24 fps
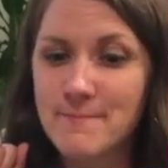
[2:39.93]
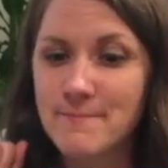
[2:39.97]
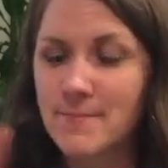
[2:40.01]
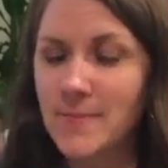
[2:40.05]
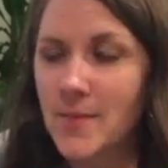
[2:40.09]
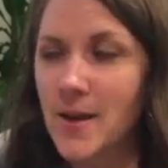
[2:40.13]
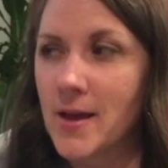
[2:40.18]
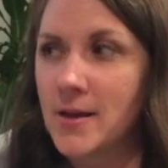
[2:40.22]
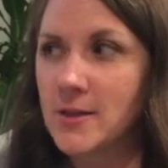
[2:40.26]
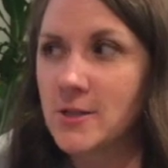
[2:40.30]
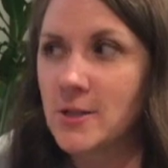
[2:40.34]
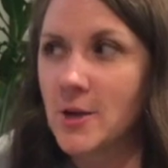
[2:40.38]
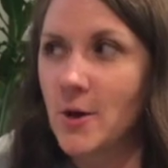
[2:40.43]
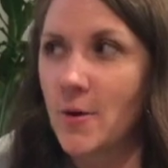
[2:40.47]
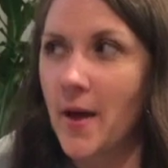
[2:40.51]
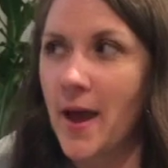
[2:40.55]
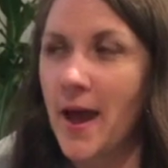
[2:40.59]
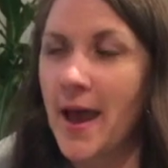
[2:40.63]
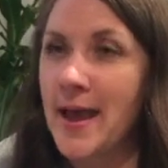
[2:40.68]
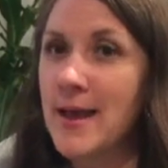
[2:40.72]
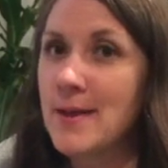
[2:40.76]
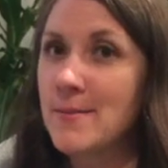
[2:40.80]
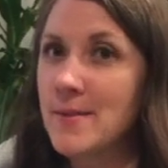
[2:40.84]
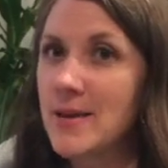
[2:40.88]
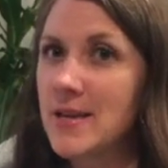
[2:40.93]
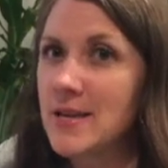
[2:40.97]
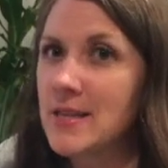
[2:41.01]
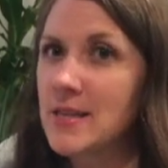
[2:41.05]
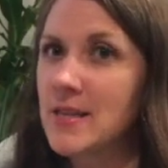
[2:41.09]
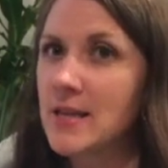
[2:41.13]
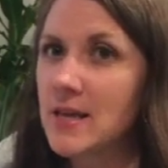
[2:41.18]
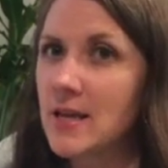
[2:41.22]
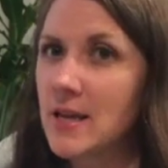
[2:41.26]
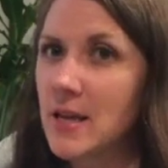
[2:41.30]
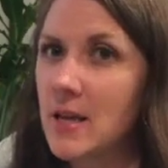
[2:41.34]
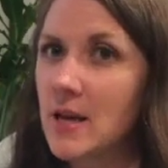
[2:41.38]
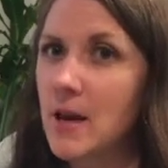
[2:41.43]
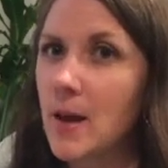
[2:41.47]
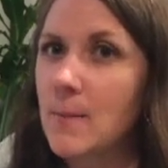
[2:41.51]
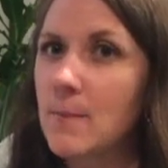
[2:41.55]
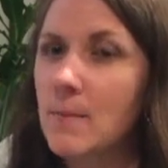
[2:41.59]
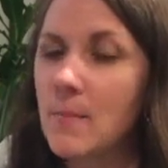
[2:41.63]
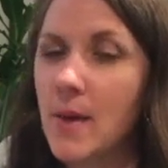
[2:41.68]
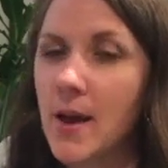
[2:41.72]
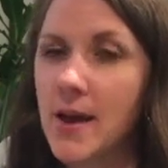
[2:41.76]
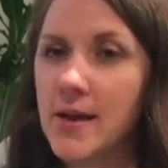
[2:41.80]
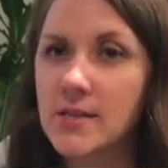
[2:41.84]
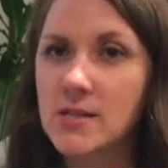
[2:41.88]
And so Haman then
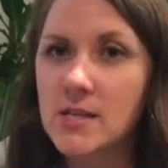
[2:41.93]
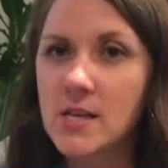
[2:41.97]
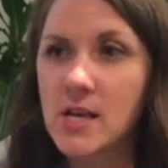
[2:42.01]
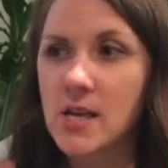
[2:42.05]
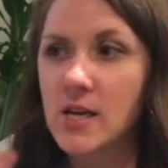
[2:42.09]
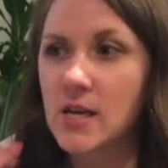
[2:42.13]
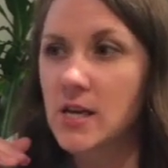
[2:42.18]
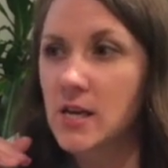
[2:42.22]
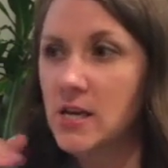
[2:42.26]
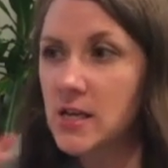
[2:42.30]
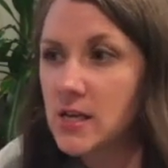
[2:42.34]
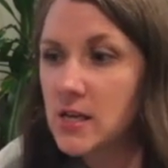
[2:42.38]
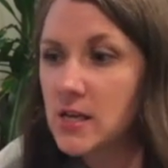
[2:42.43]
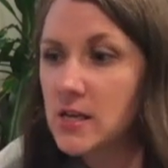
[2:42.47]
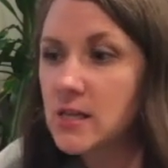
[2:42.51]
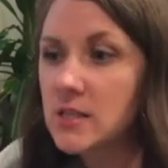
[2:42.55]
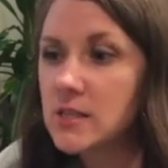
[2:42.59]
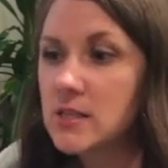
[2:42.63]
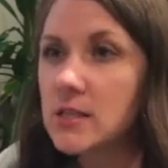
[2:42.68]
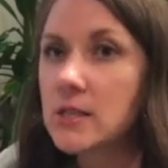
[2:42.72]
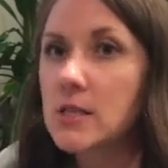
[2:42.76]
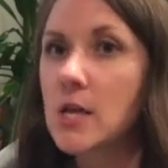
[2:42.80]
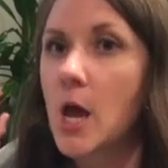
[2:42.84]
makes it his